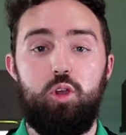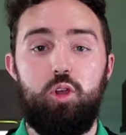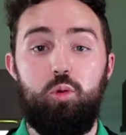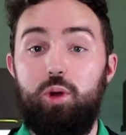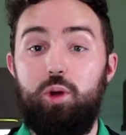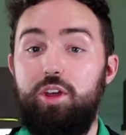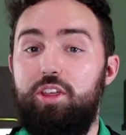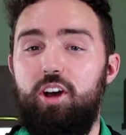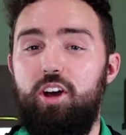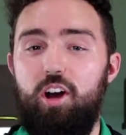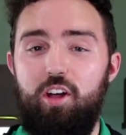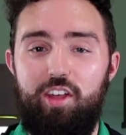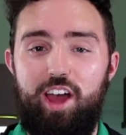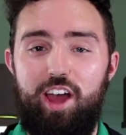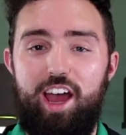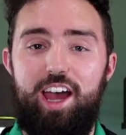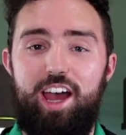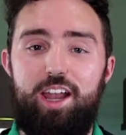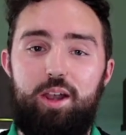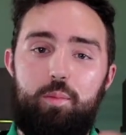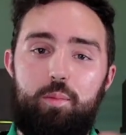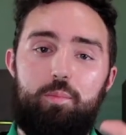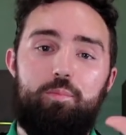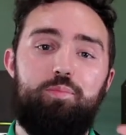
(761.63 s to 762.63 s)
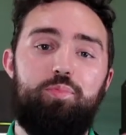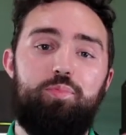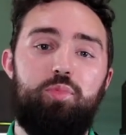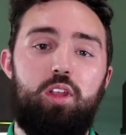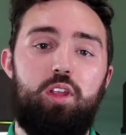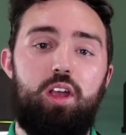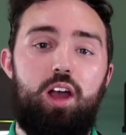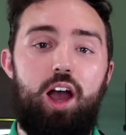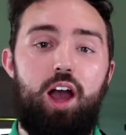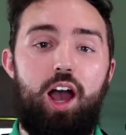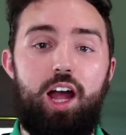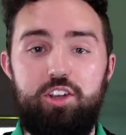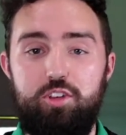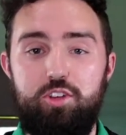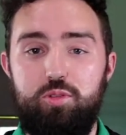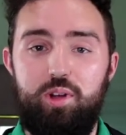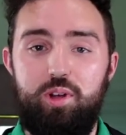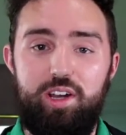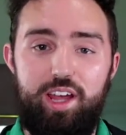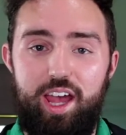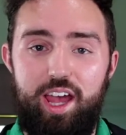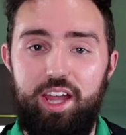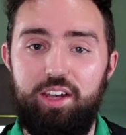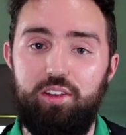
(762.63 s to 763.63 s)
With all that, I just
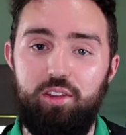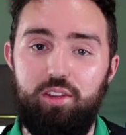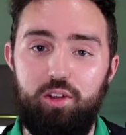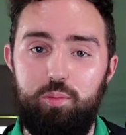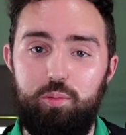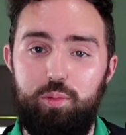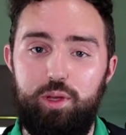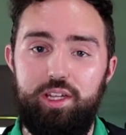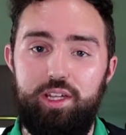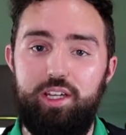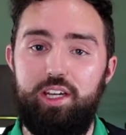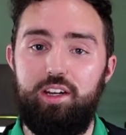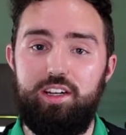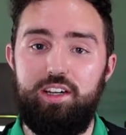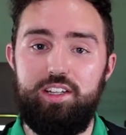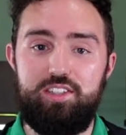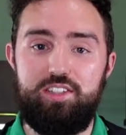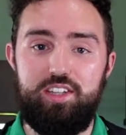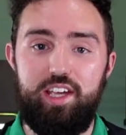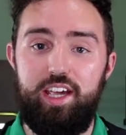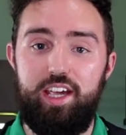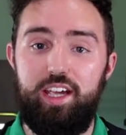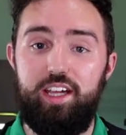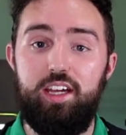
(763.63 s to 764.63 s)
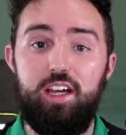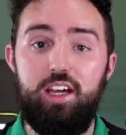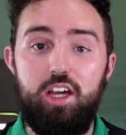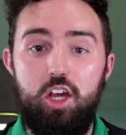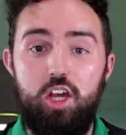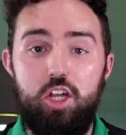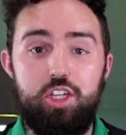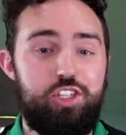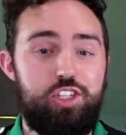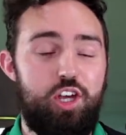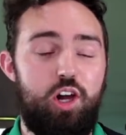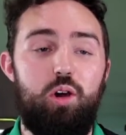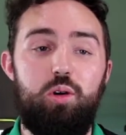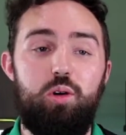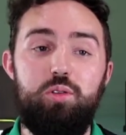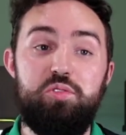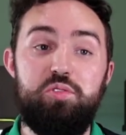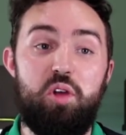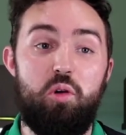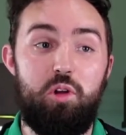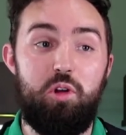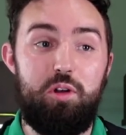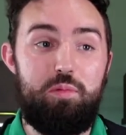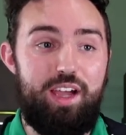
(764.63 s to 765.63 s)
want to end a little bit here and say
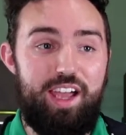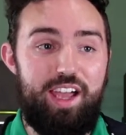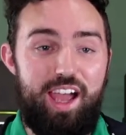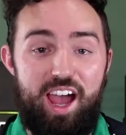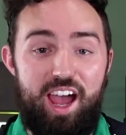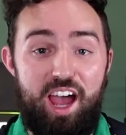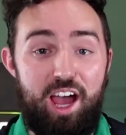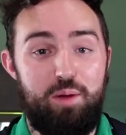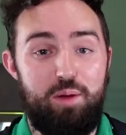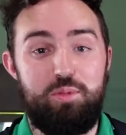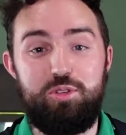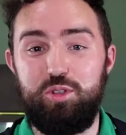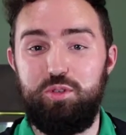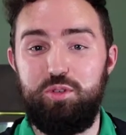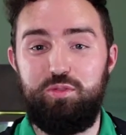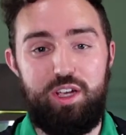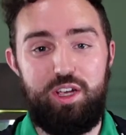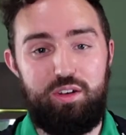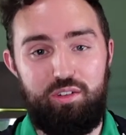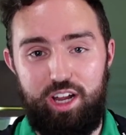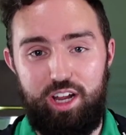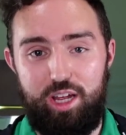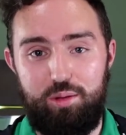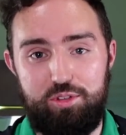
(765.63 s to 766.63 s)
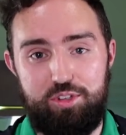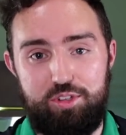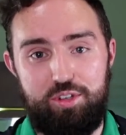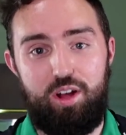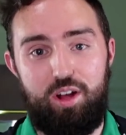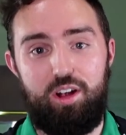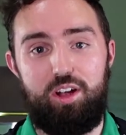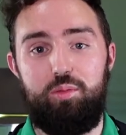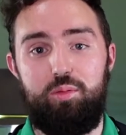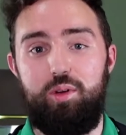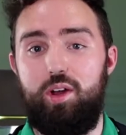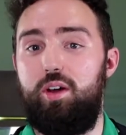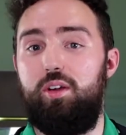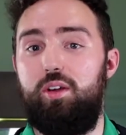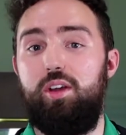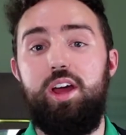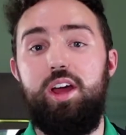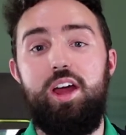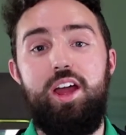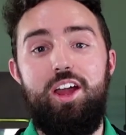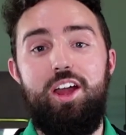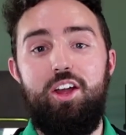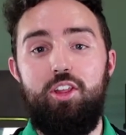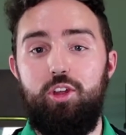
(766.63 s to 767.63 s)
toads are one of my absolute favorite animals to talk about.
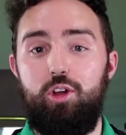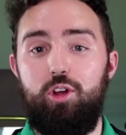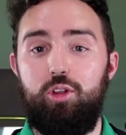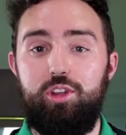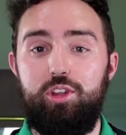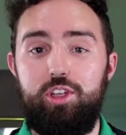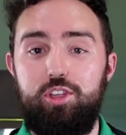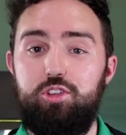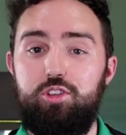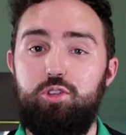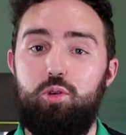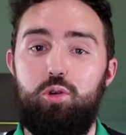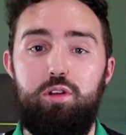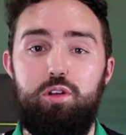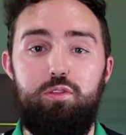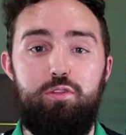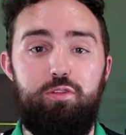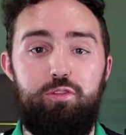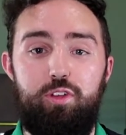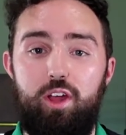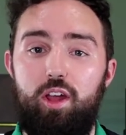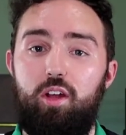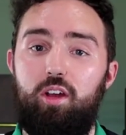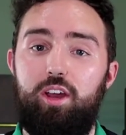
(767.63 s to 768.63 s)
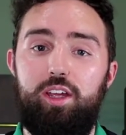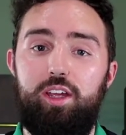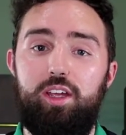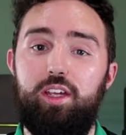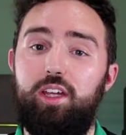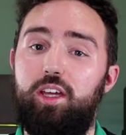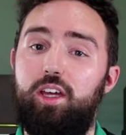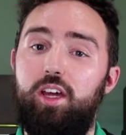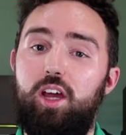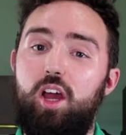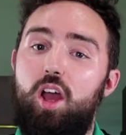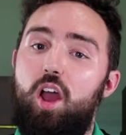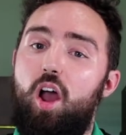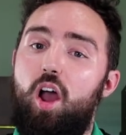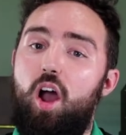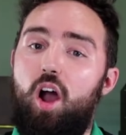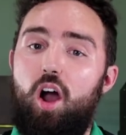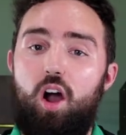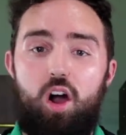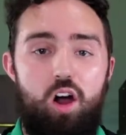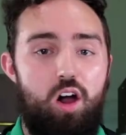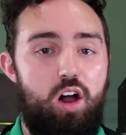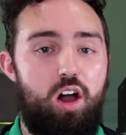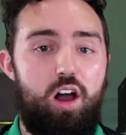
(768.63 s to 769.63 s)
They're these sort of very
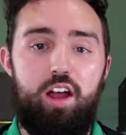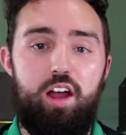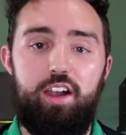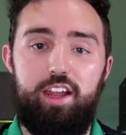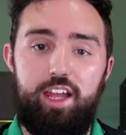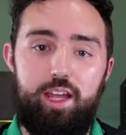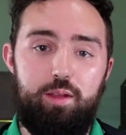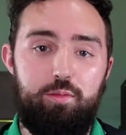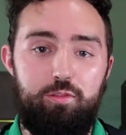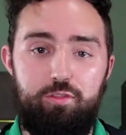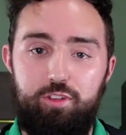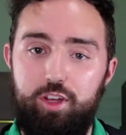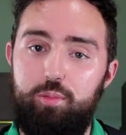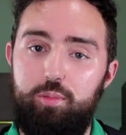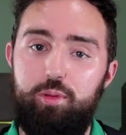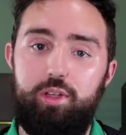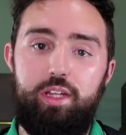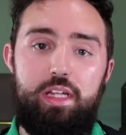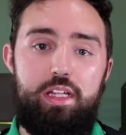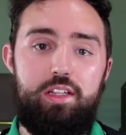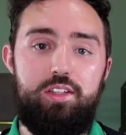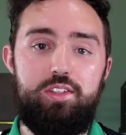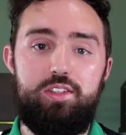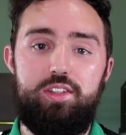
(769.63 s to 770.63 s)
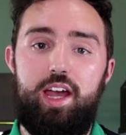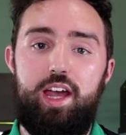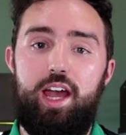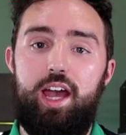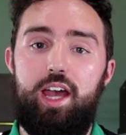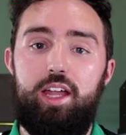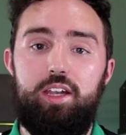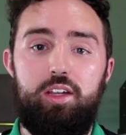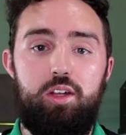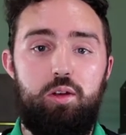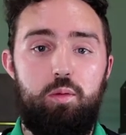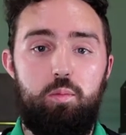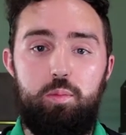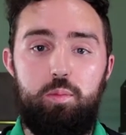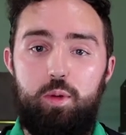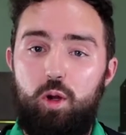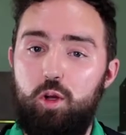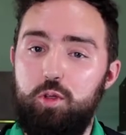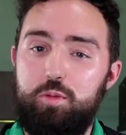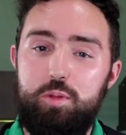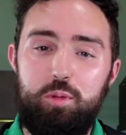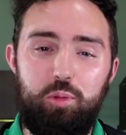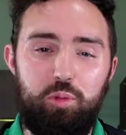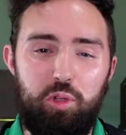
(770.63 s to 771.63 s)
odd amphibians that
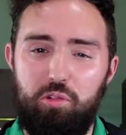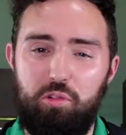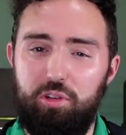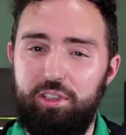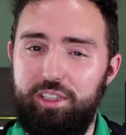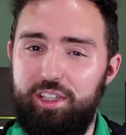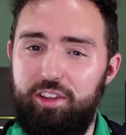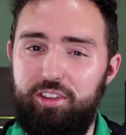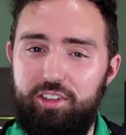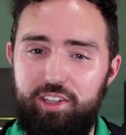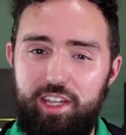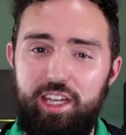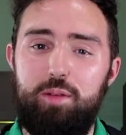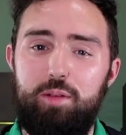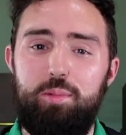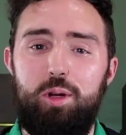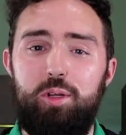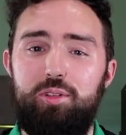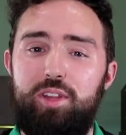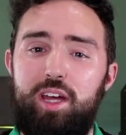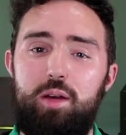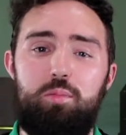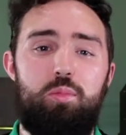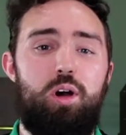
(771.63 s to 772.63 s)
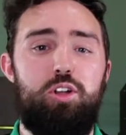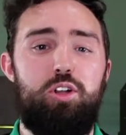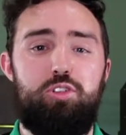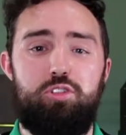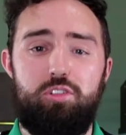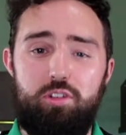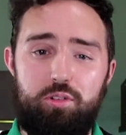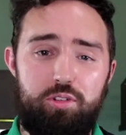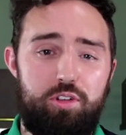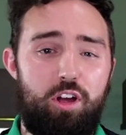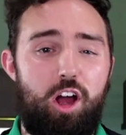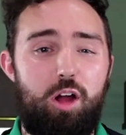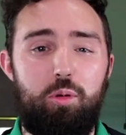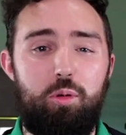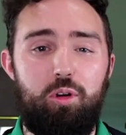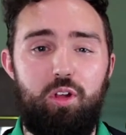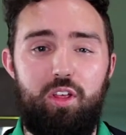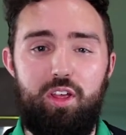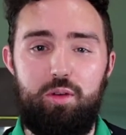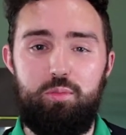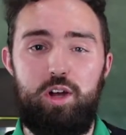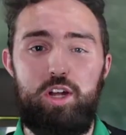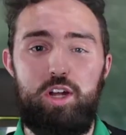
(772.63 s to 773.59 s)
most people don't really think about that much or don't talk about all that